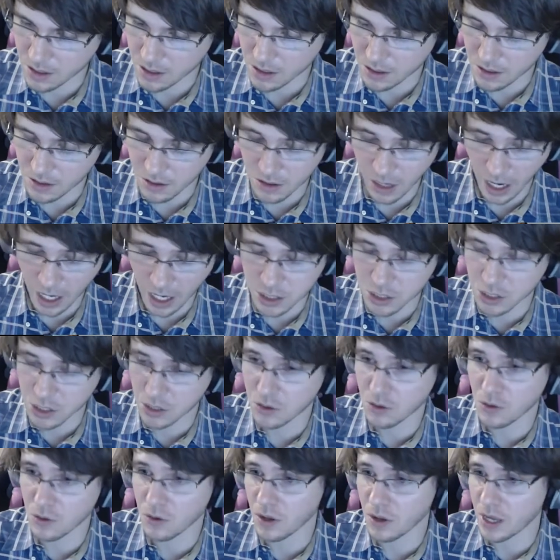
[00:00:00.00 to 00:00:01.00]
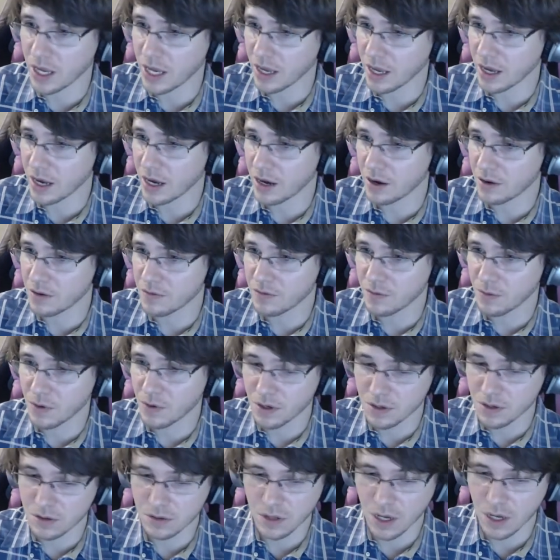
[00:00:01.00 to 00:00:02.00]
actually Google Hangout if you want
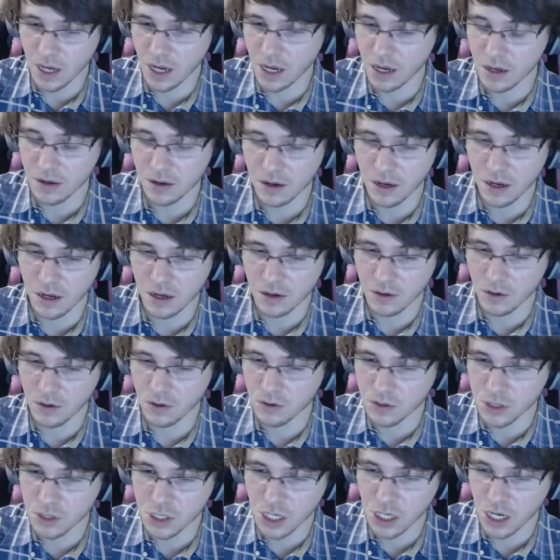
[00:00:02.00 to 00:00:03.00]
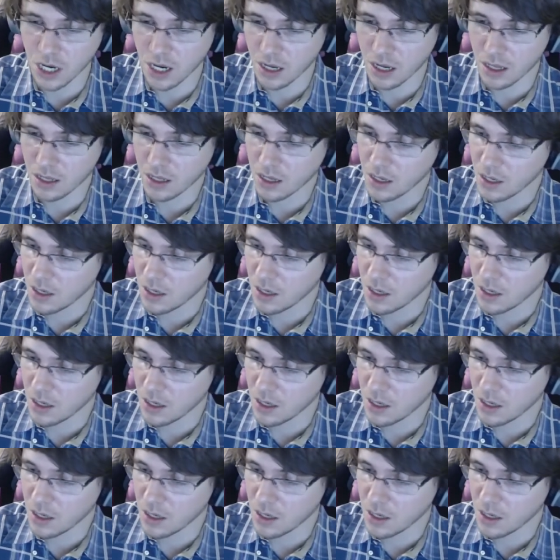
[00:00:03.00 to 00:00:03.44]
to do that, uh, Google Chat.